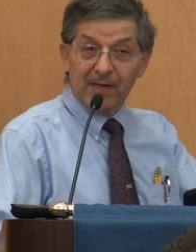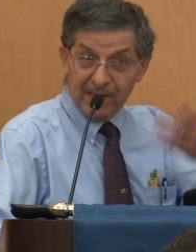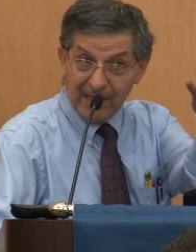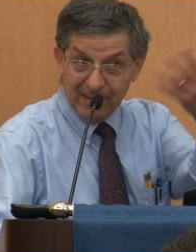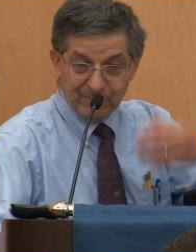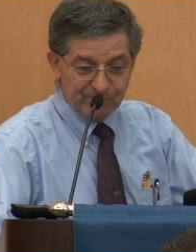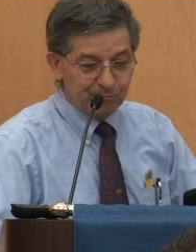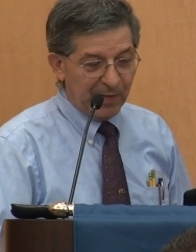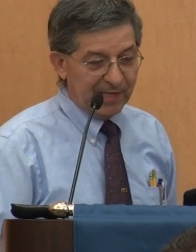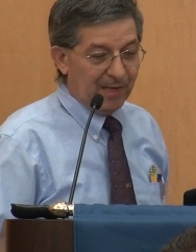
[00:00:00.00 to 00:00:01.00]
And I'll
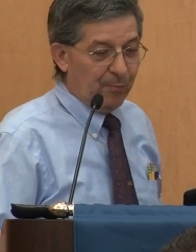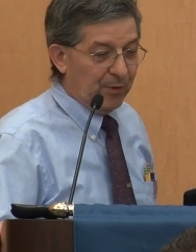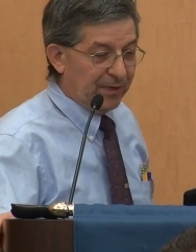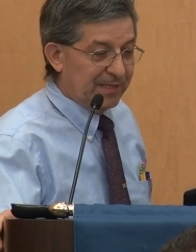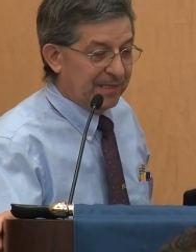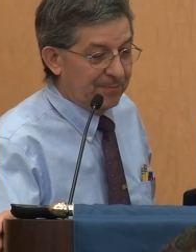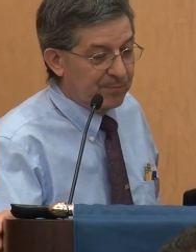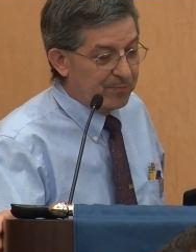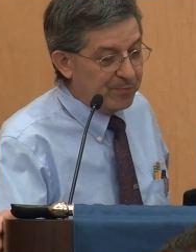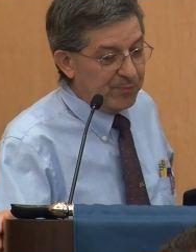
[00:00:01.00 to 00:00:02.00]
make that point
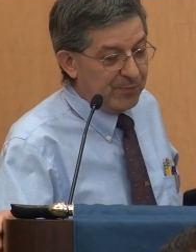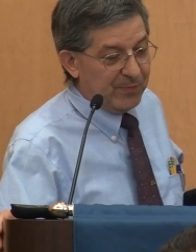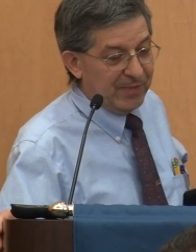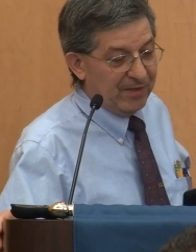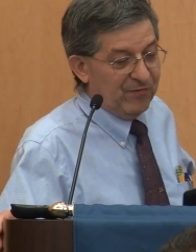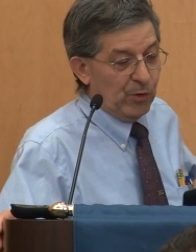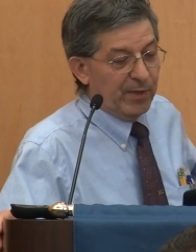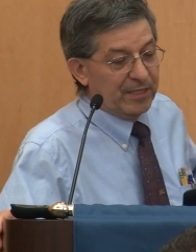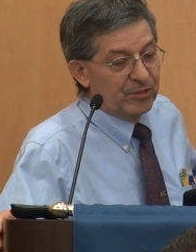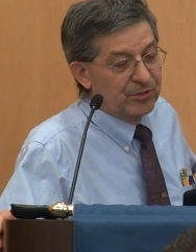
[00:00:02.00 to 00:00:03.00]
in a few
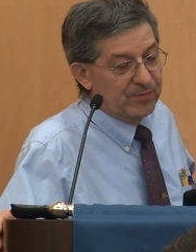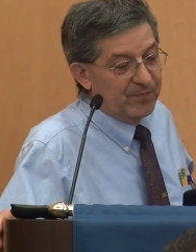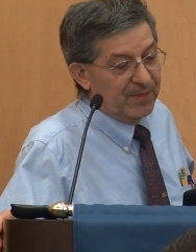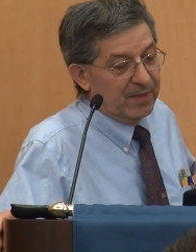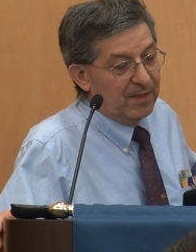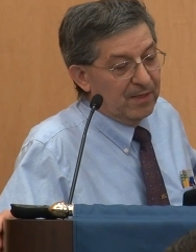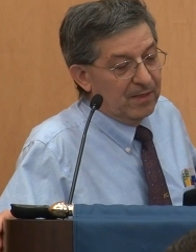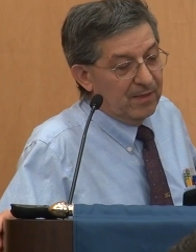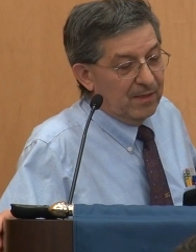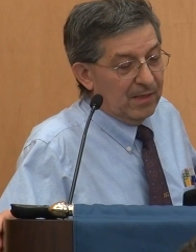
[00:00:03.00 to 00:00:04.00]
minutes
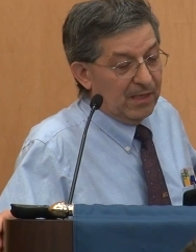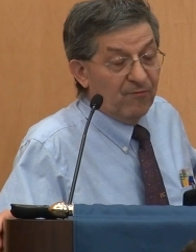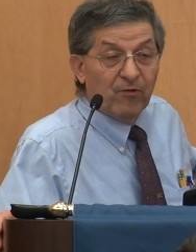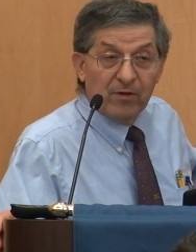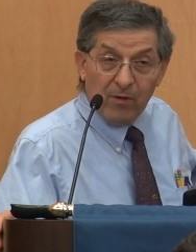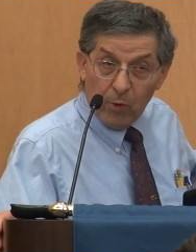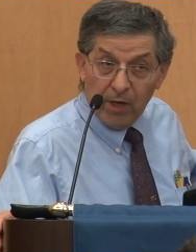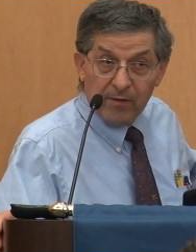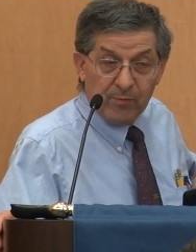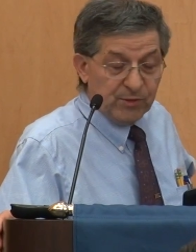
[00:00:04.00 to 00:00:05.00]
from the
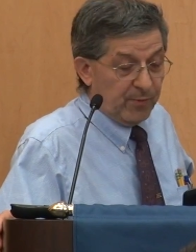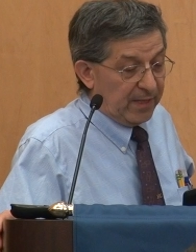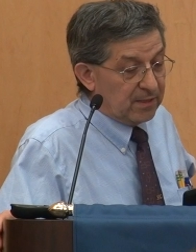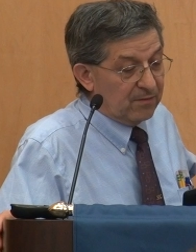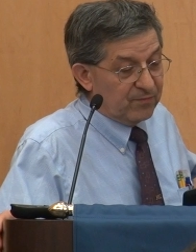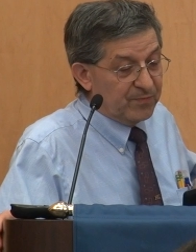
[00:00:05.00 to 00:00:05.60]
water perspective.